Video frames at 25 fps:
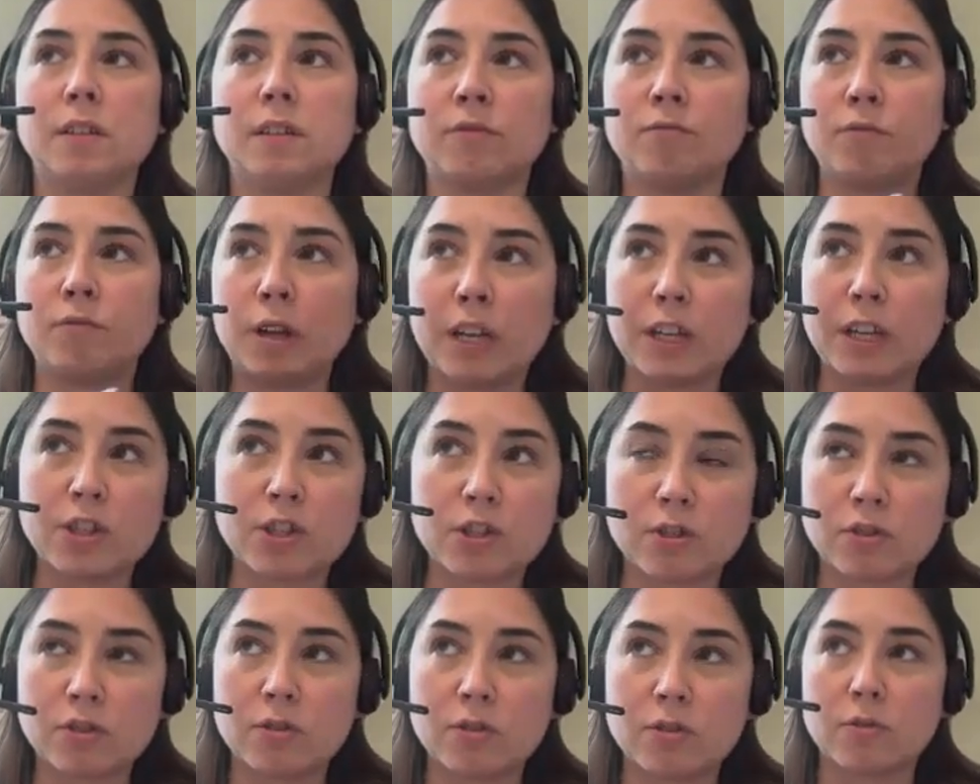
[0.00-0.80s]
in
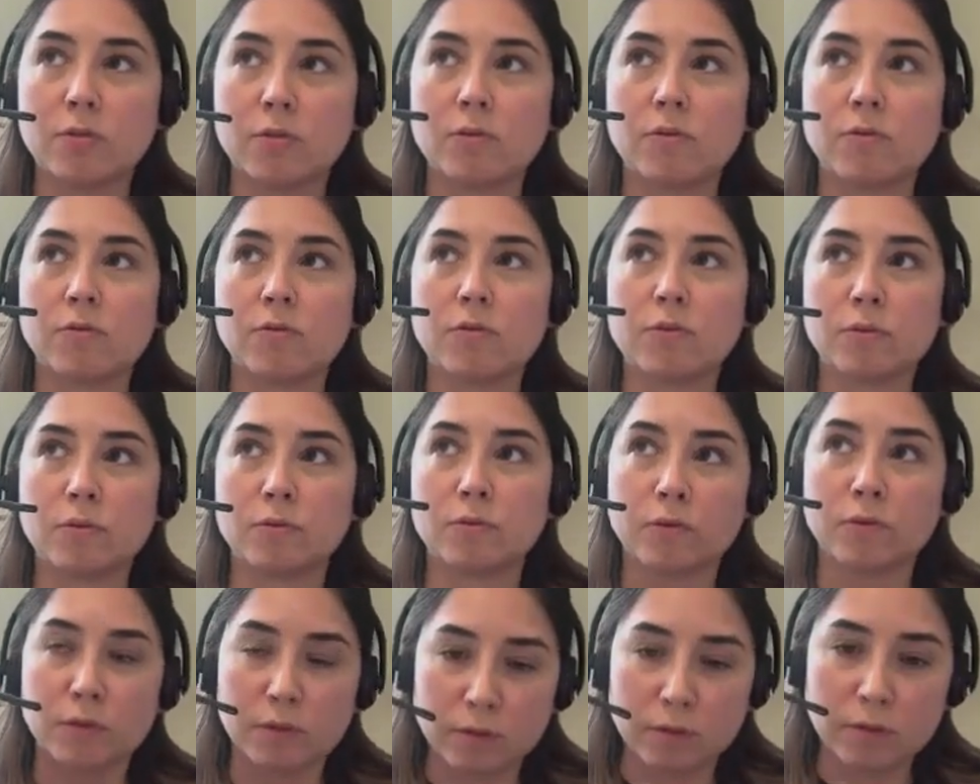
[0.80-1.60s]
relation to
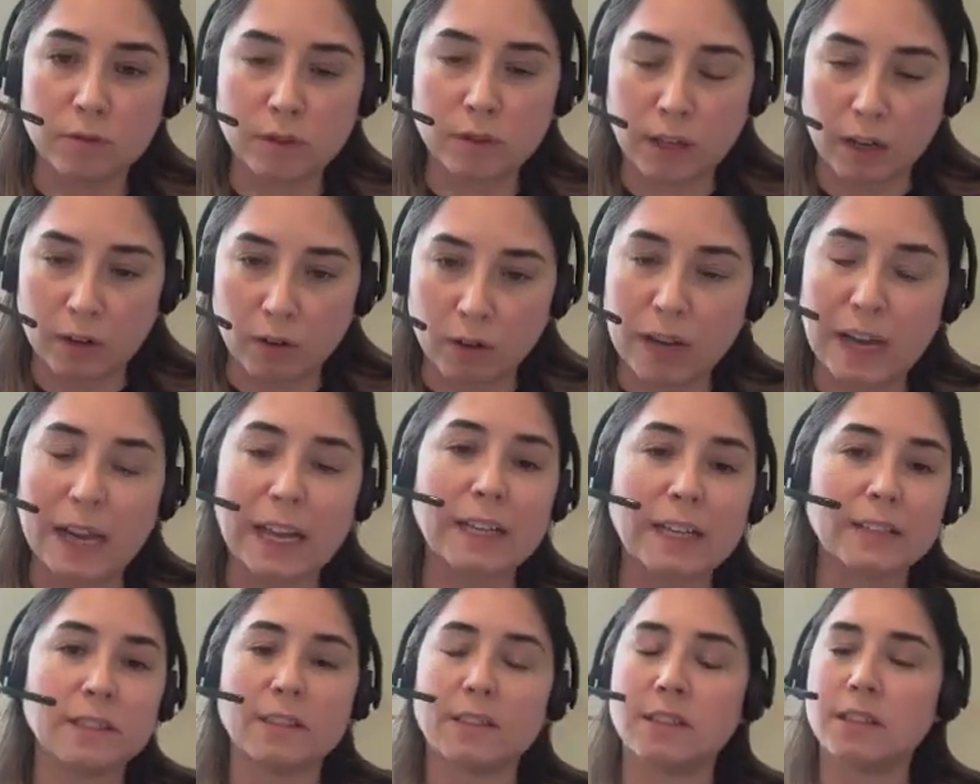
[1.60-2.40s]
the
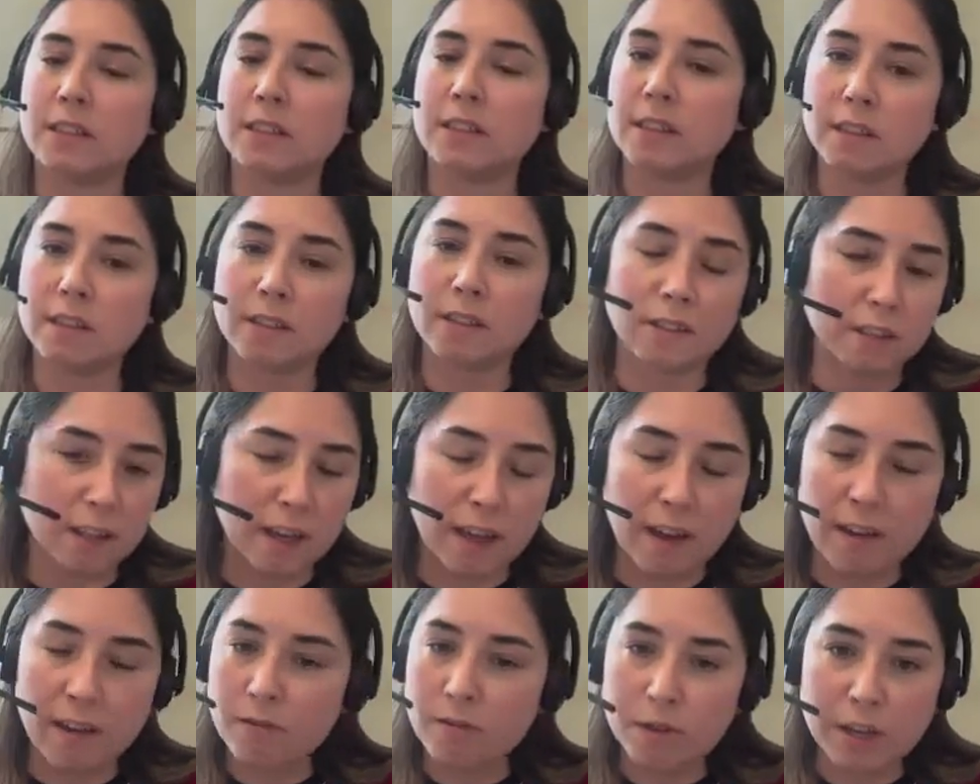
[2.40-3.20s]
locality,
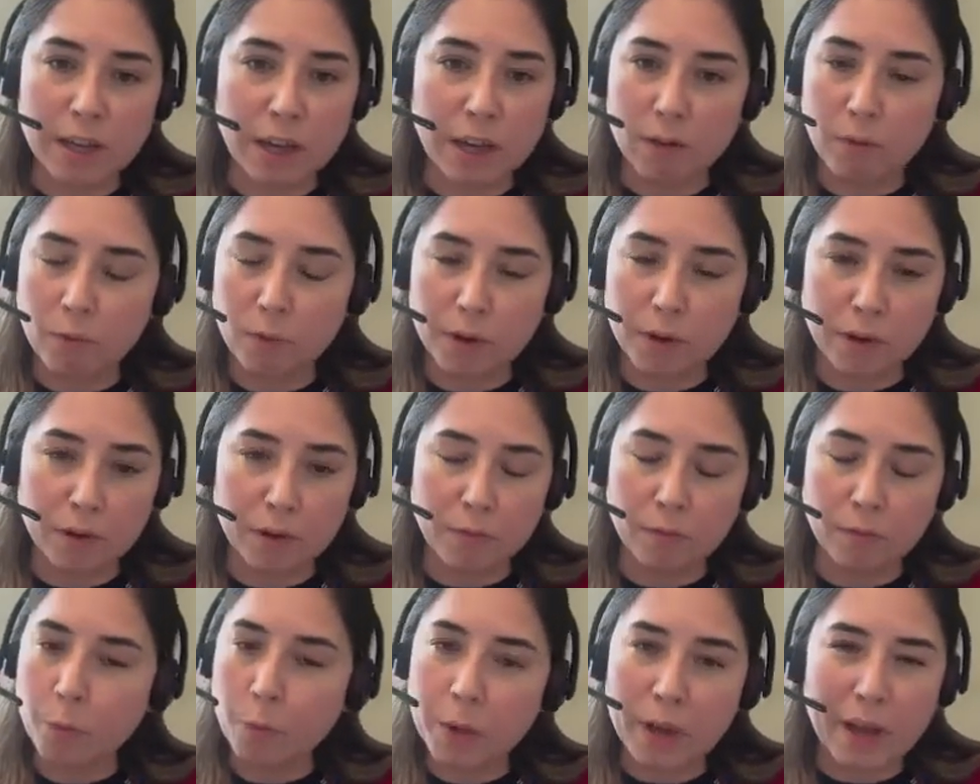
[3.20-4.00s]
the area
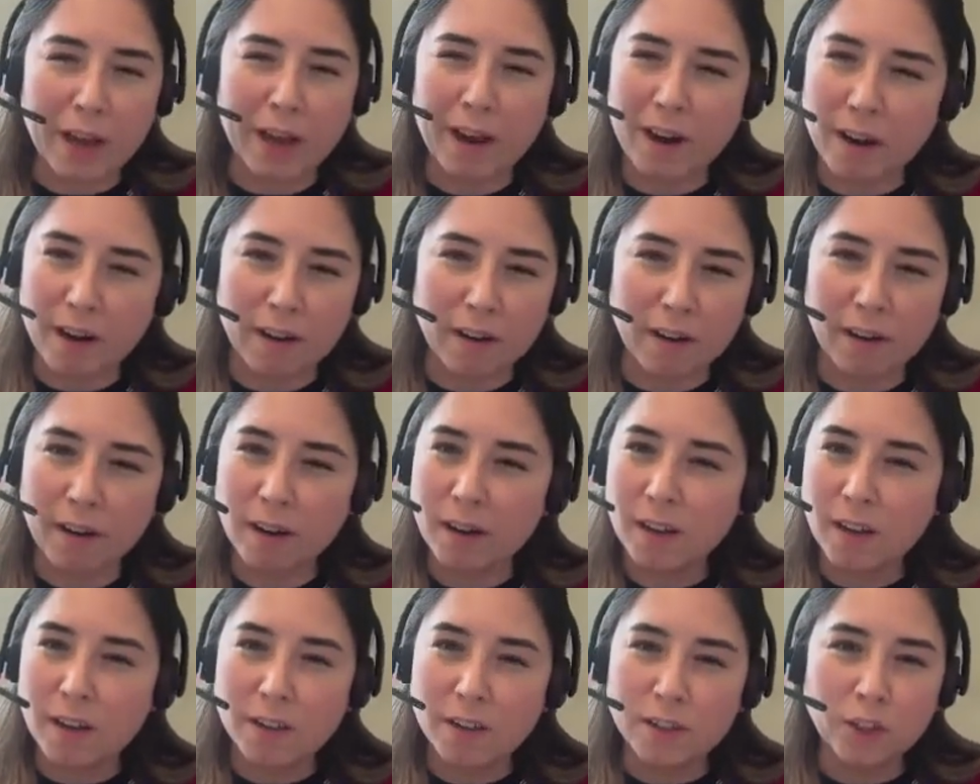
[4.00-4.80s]
where we are,
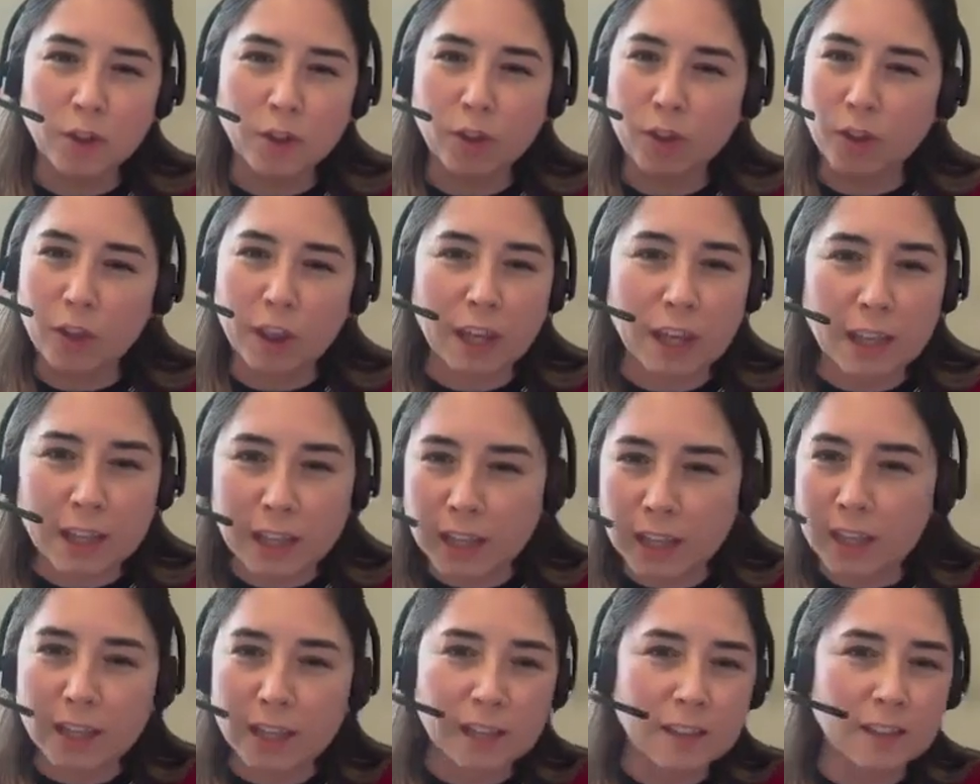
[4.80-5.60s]
not
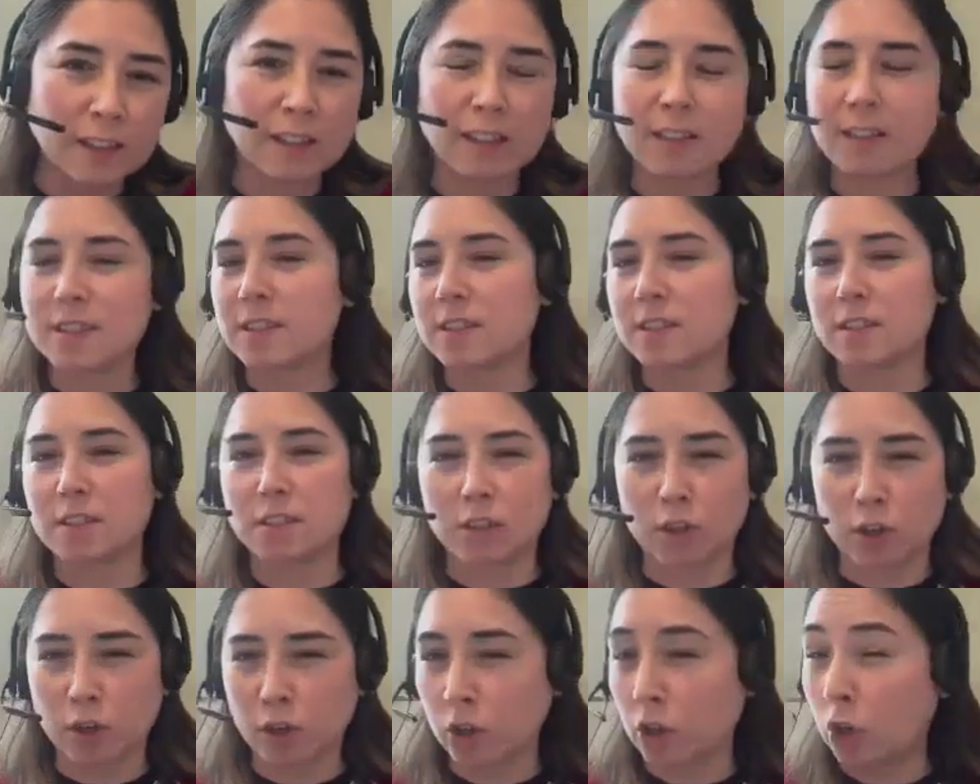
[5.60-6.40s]
thinking in
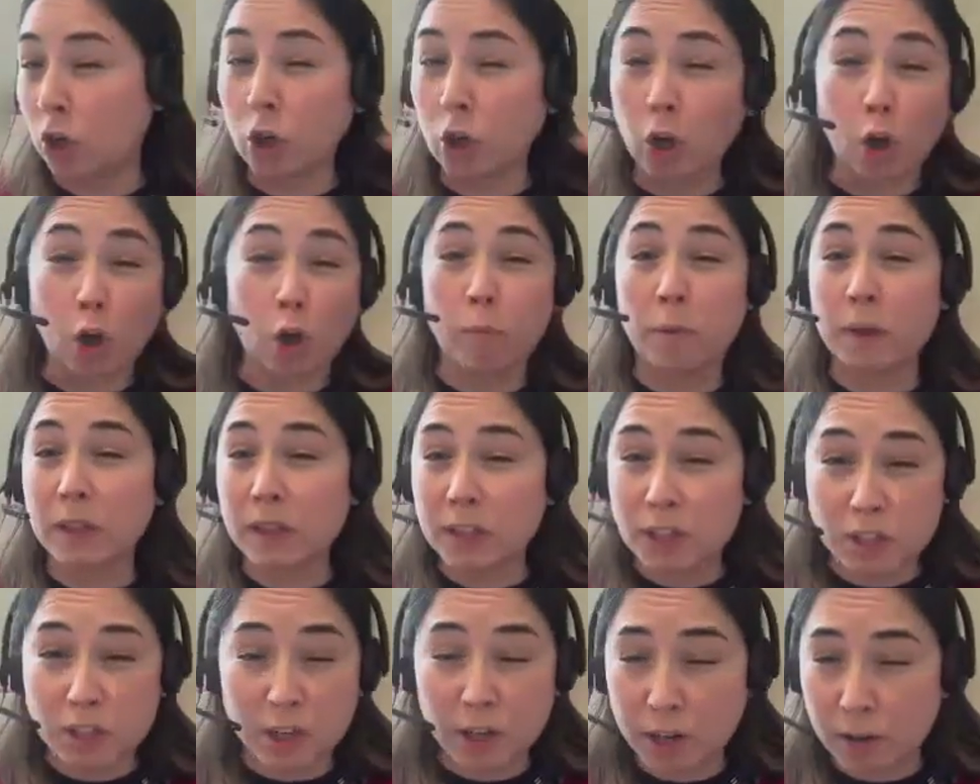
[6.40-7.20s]
these
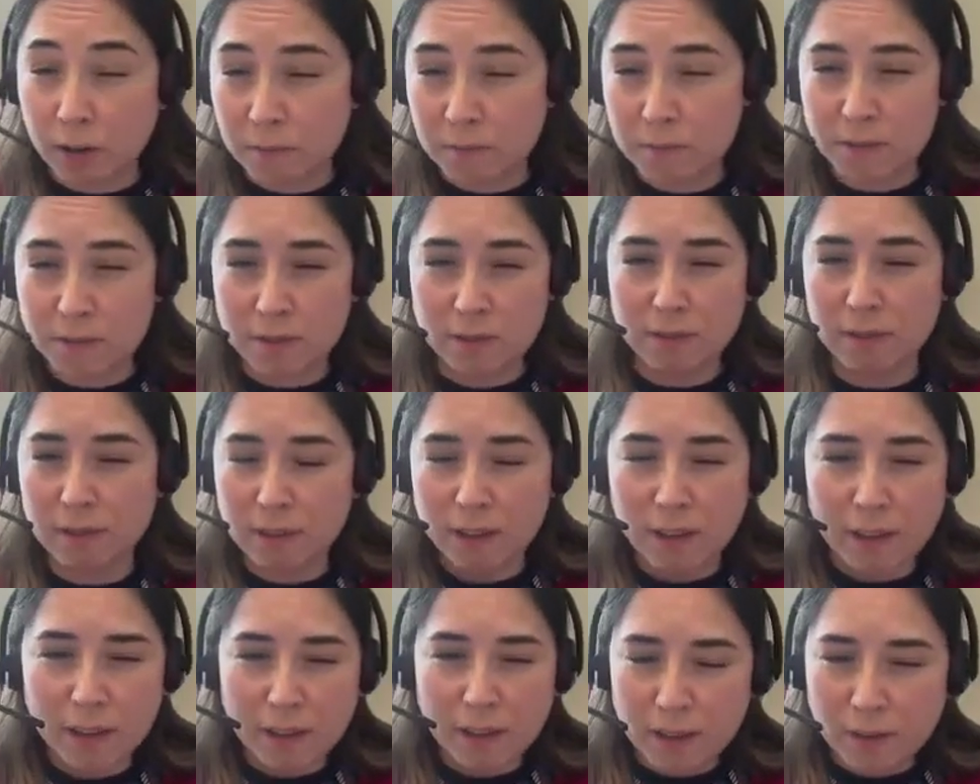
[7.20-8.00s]
global terms,
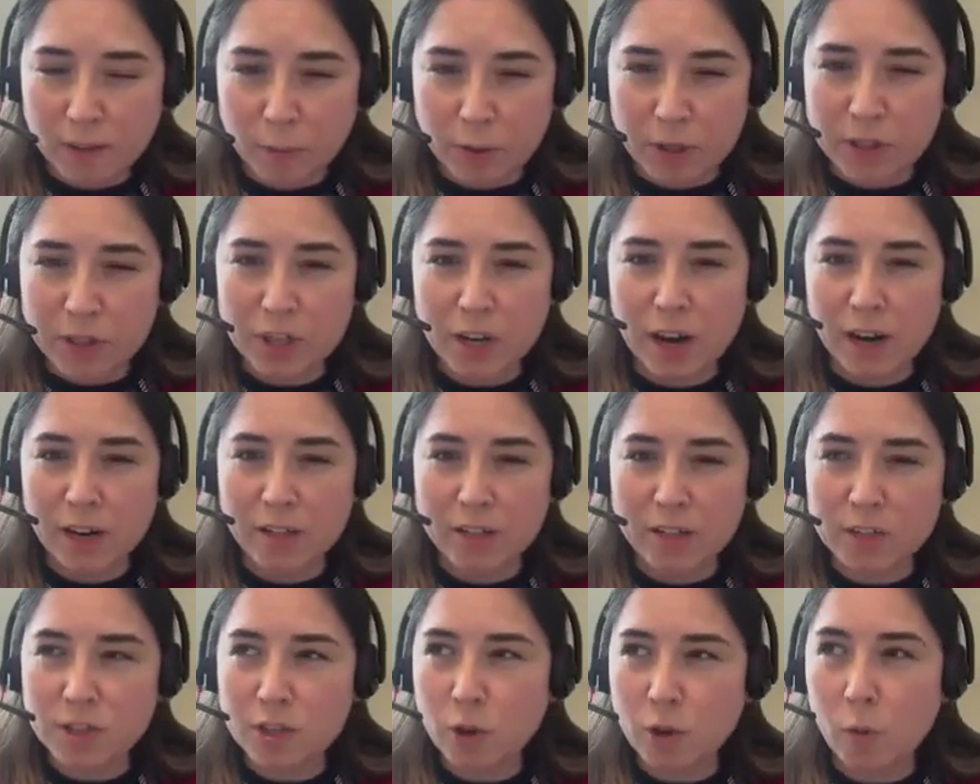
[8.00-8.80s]
which
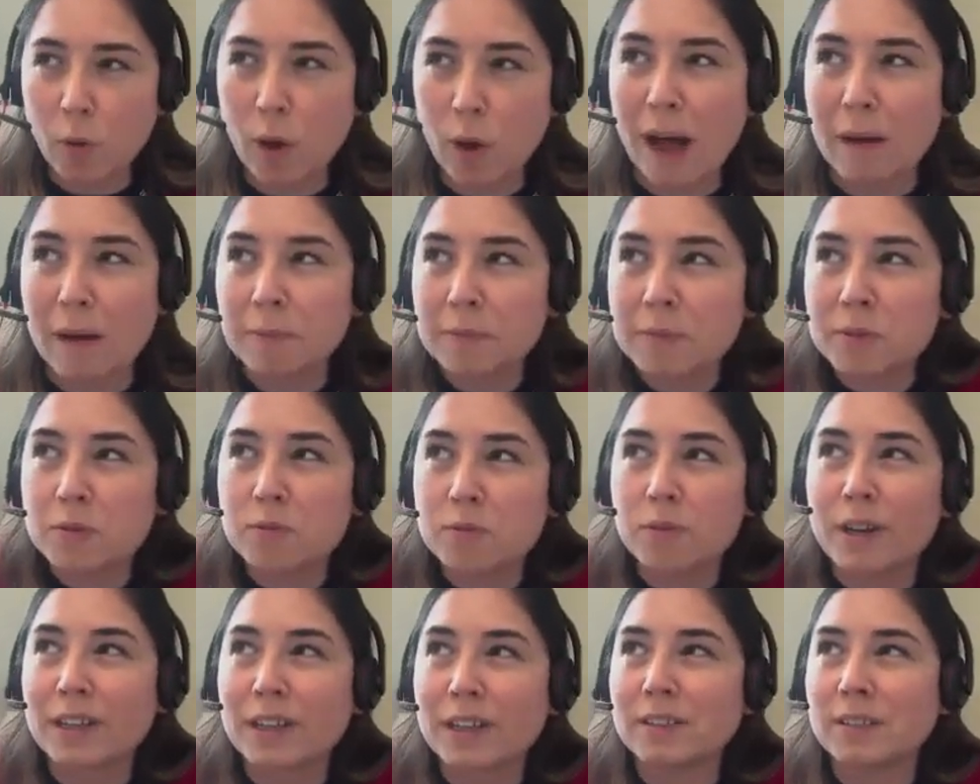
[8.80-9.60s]
are so
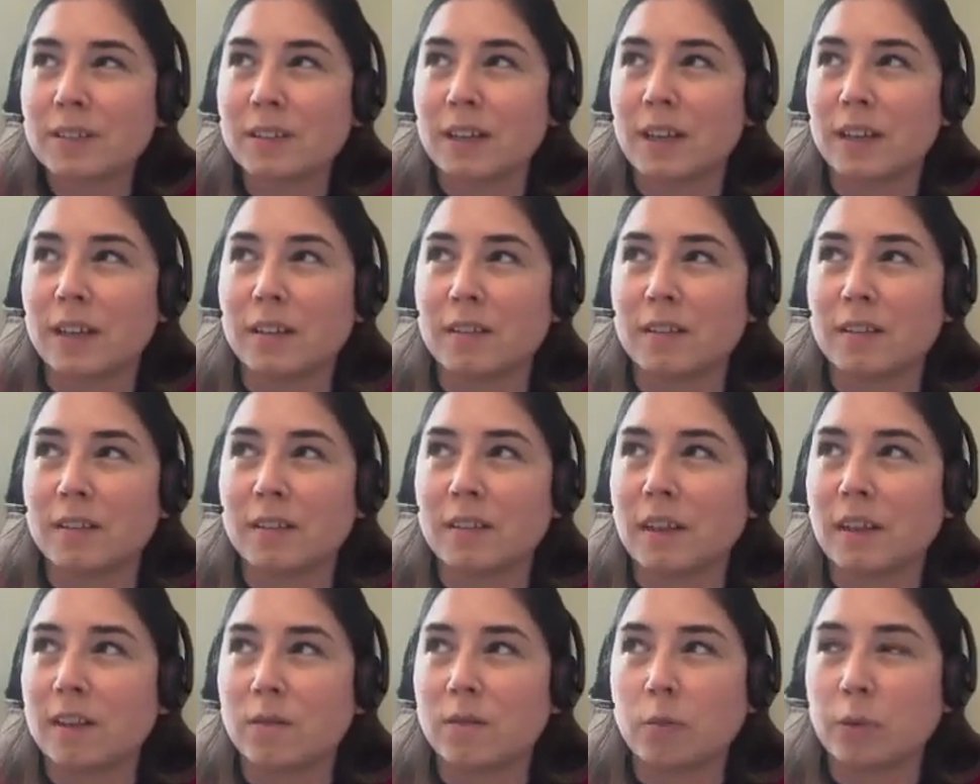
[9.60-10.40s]
abstract that
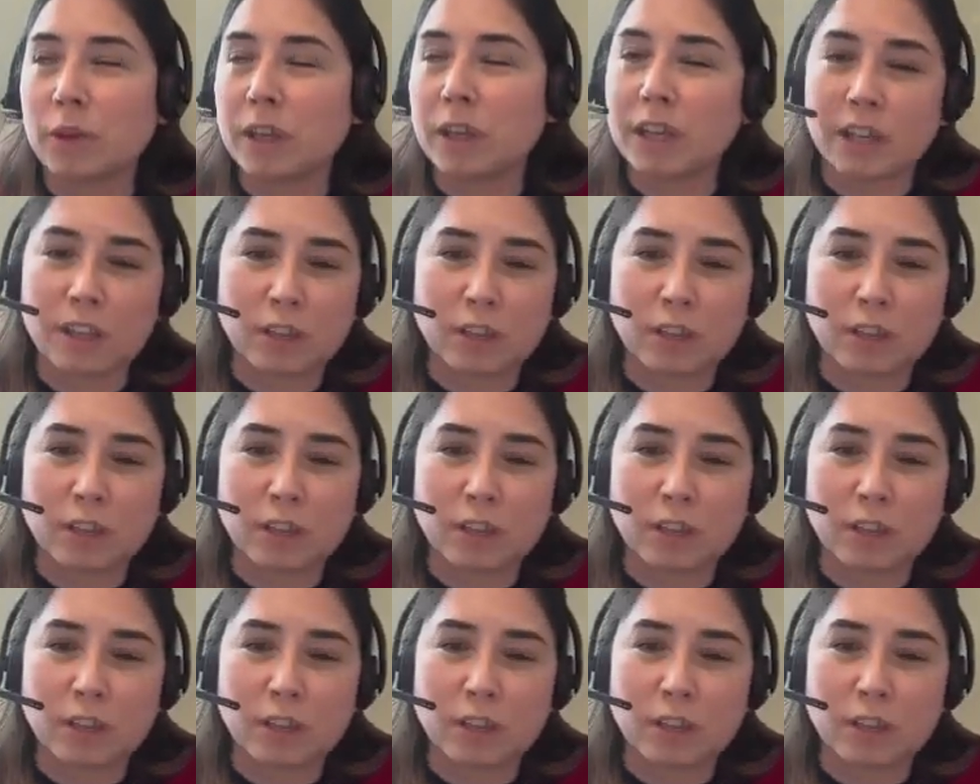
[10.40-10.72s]
we